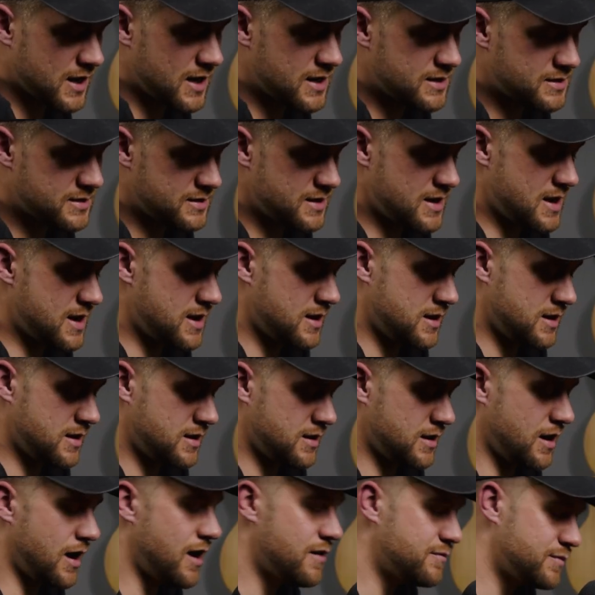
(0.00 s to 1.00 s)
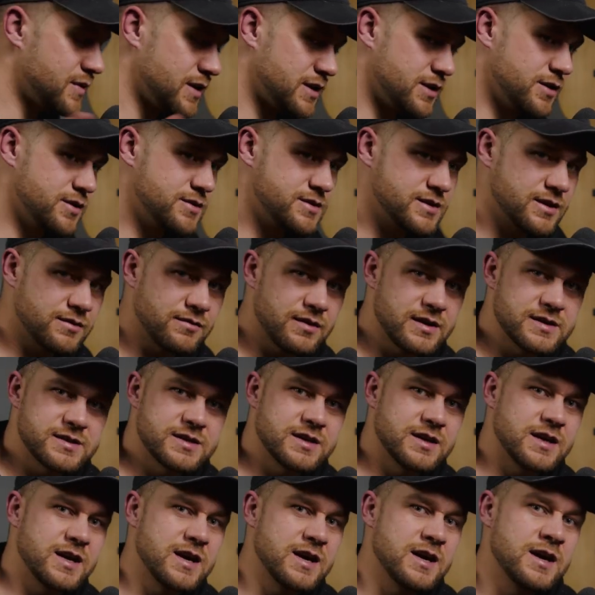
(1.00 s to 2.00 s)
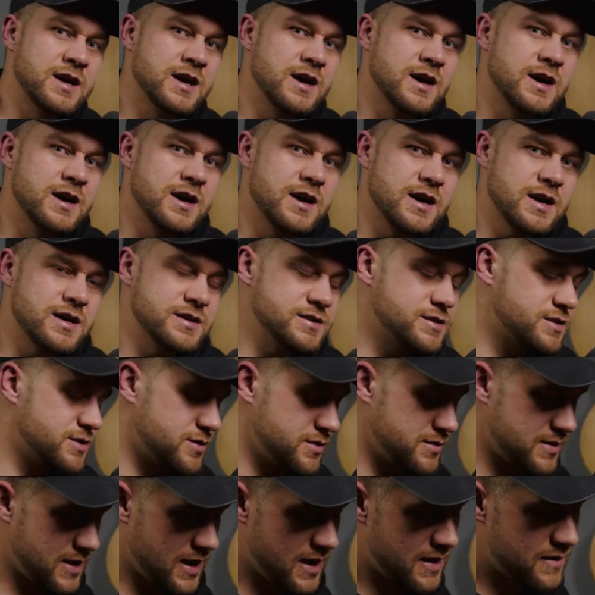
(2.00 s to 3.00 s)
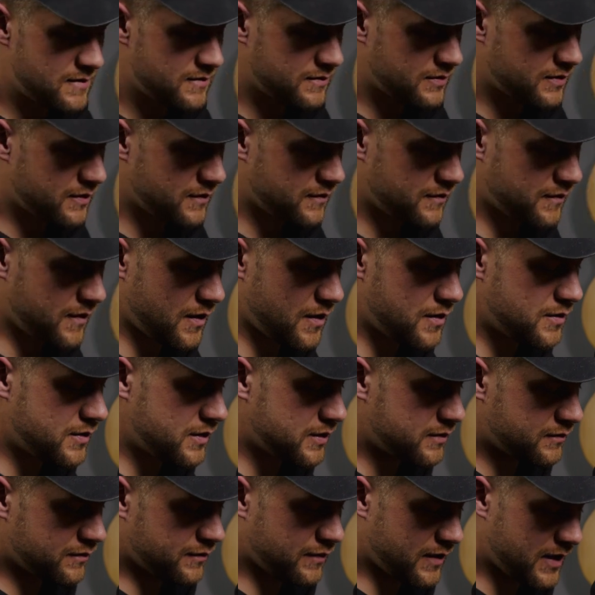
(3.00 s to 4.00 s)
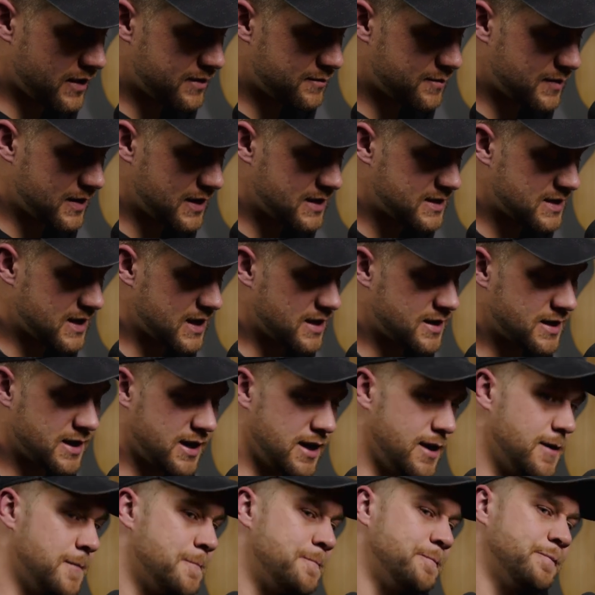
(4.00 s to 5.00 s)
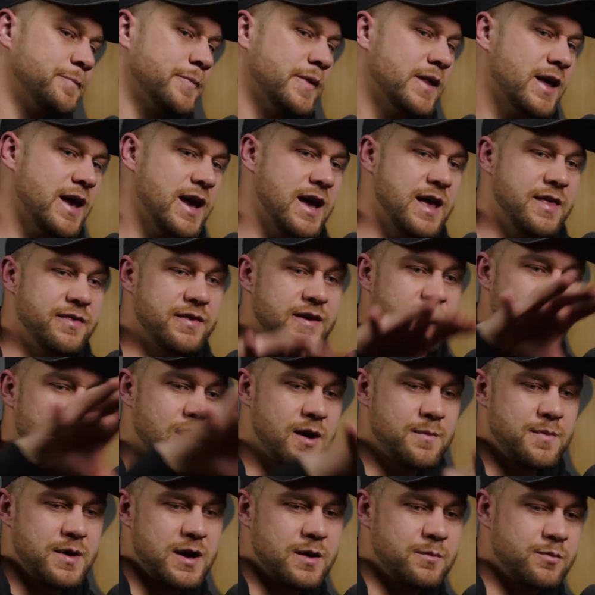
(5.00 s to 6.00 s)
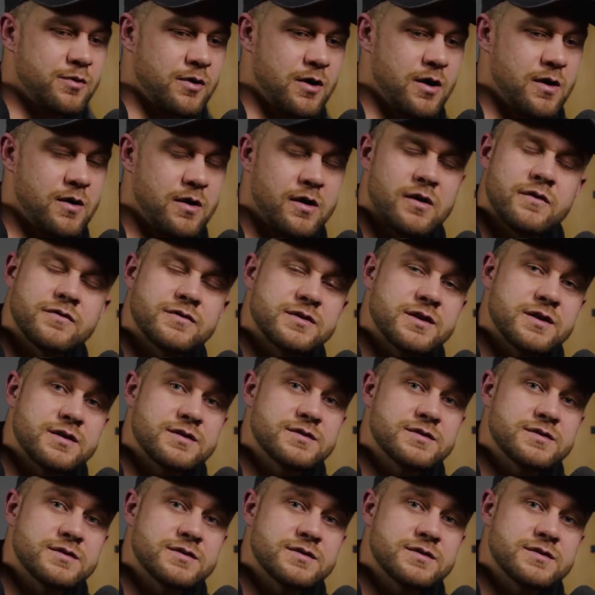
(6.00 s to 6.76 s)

case that I've been using recently is to have the phone in front of me down here and the iPad Pro off to